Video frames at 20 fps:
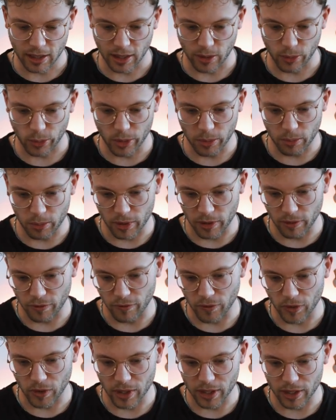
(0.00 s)
I would
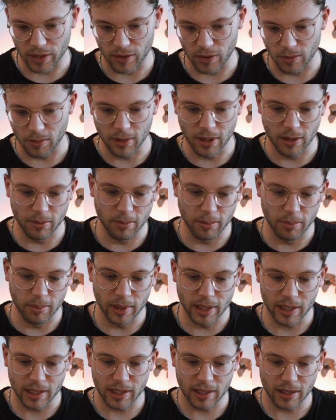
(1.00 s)
prefer it to be a
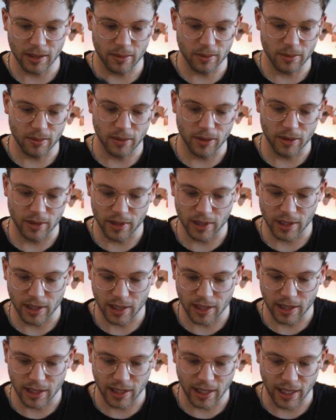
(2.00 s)
bit more
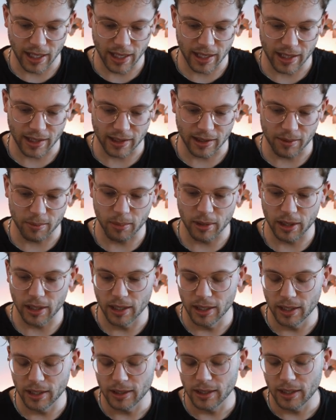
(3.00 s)
angled, but
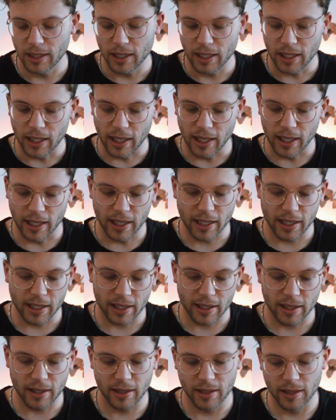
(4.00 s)
I like
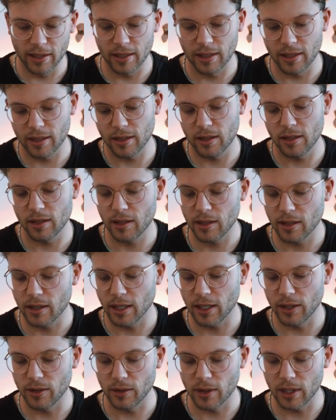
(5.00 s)

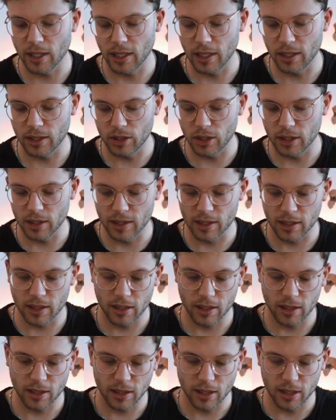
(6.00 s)
you can
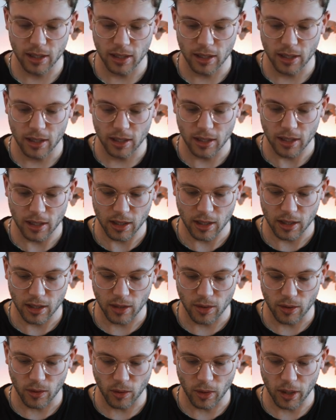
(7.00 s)
just
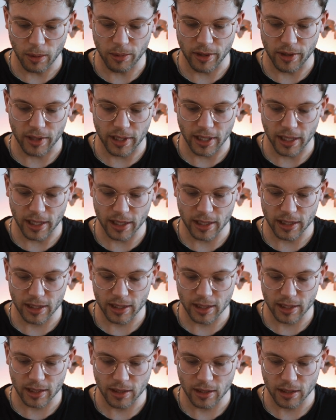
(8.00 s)
grab the
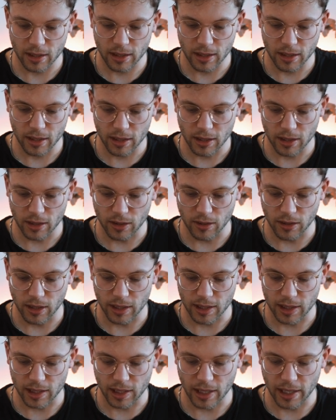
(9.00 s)
cards, you
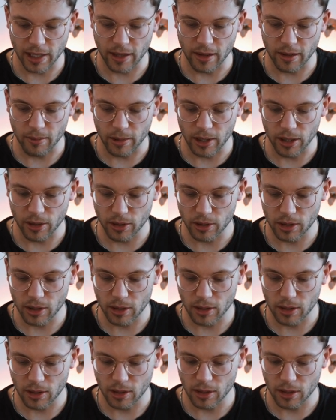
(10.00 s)
can slide them out,